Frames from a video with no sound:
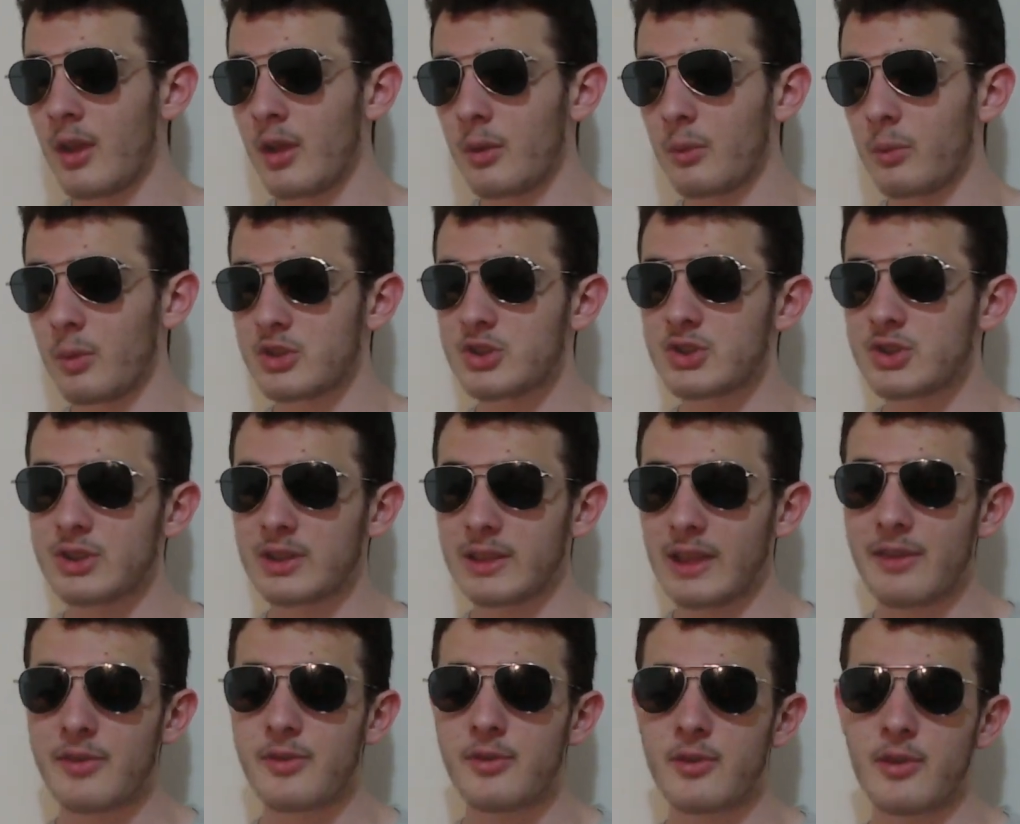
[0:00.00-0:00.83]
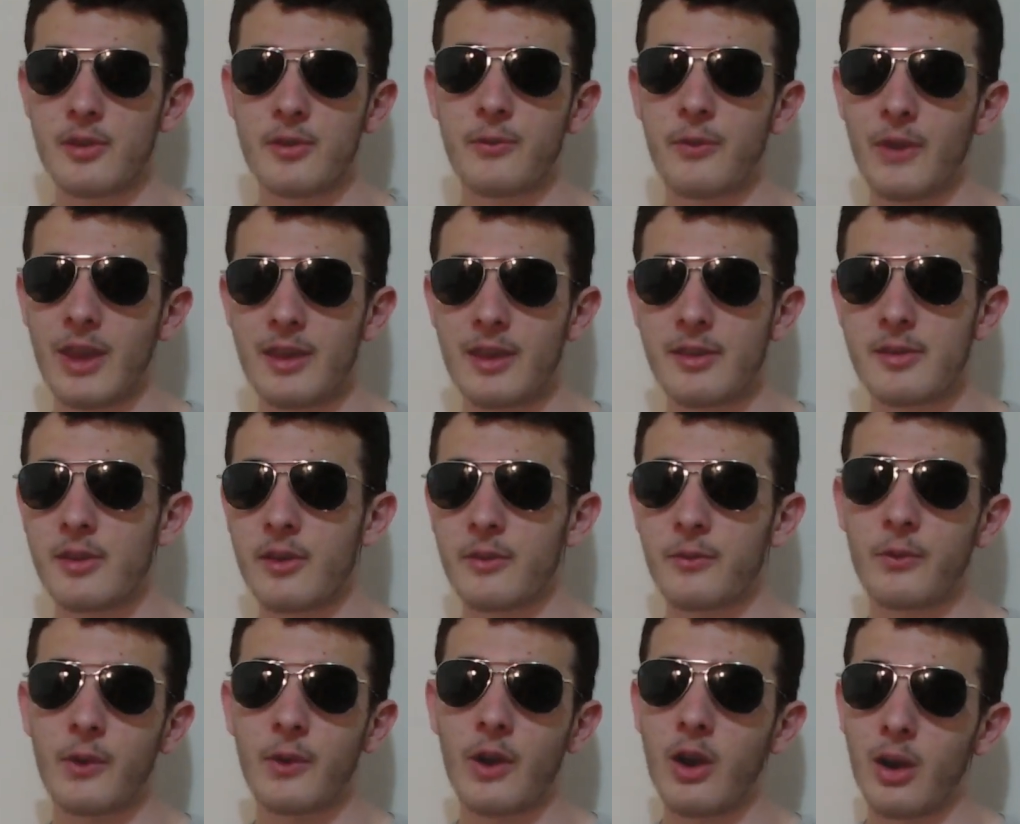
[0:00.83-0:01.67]
Which, let's just face
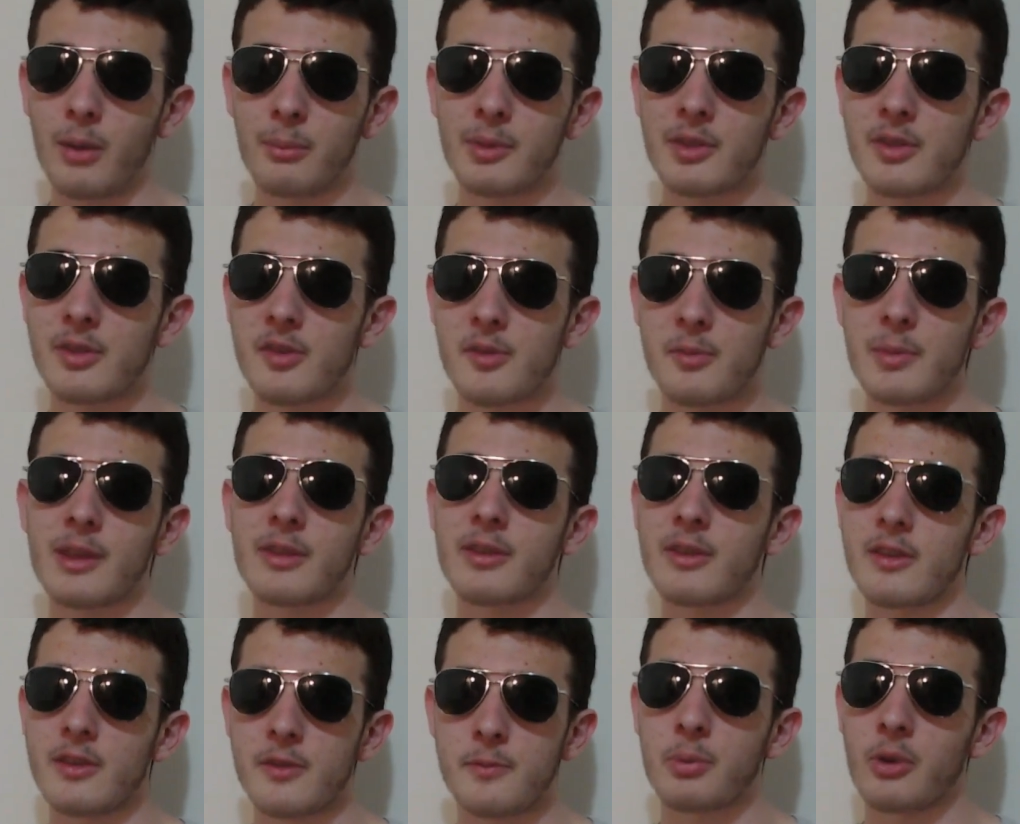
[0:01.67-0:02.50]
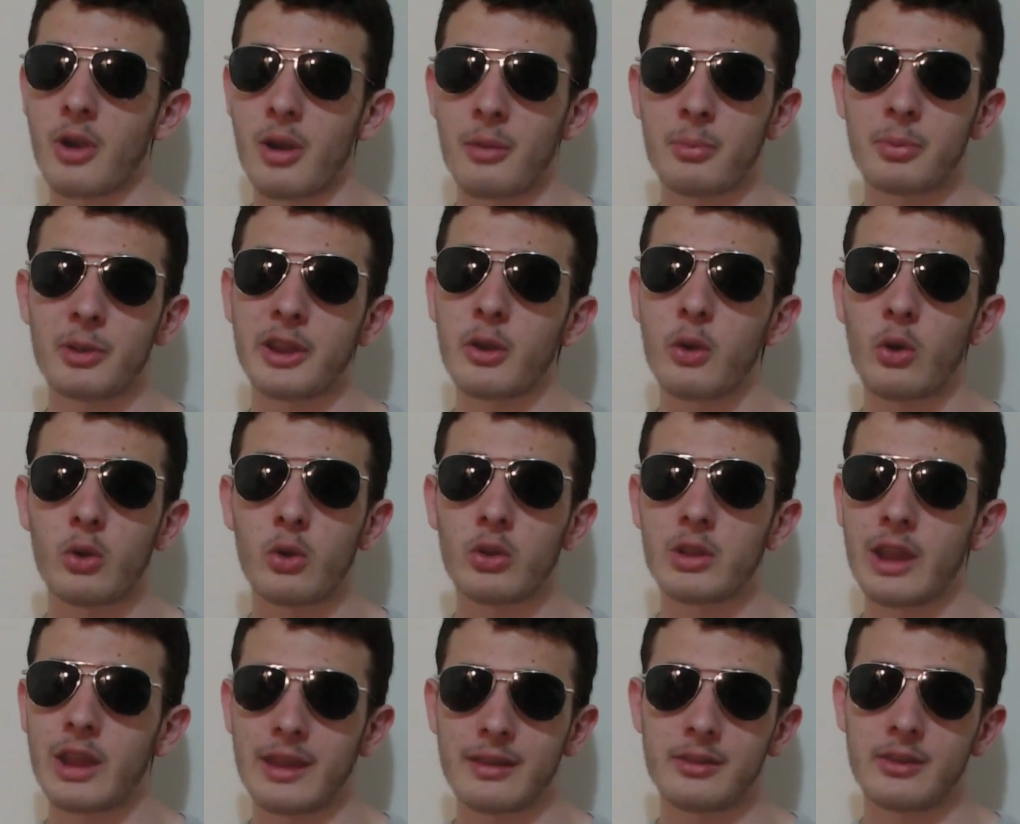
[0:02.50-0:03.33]
it, for Harman Smith is probably
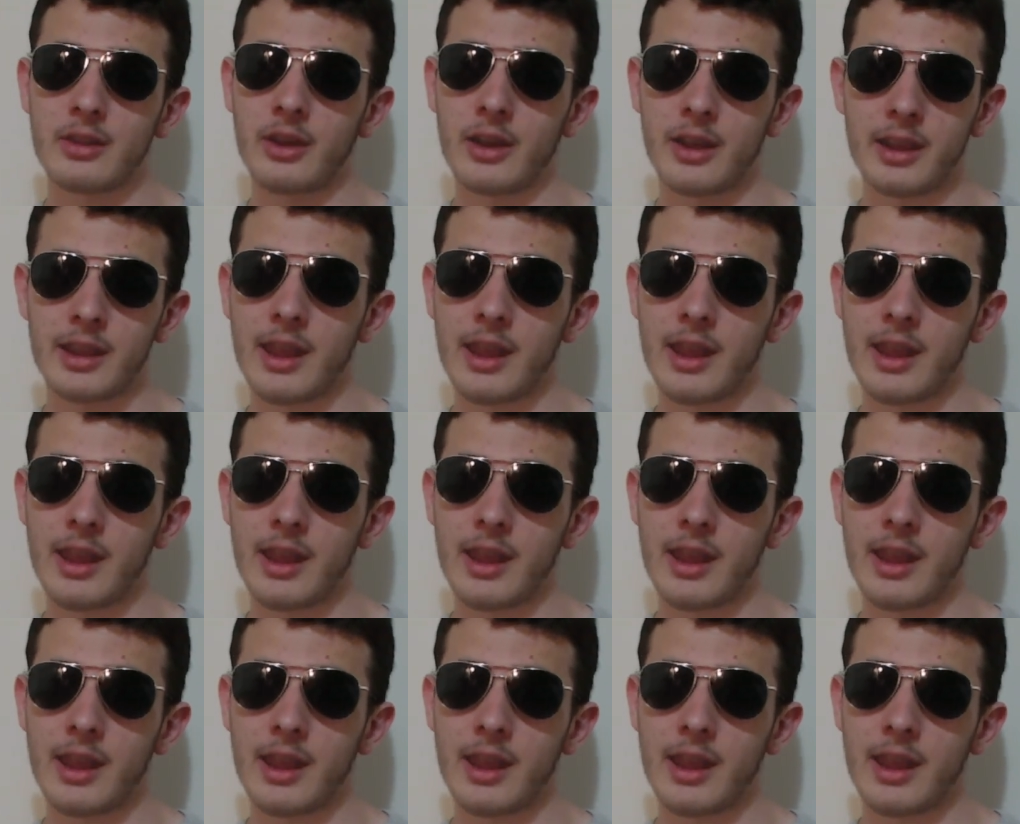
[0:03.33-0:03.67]
all hentai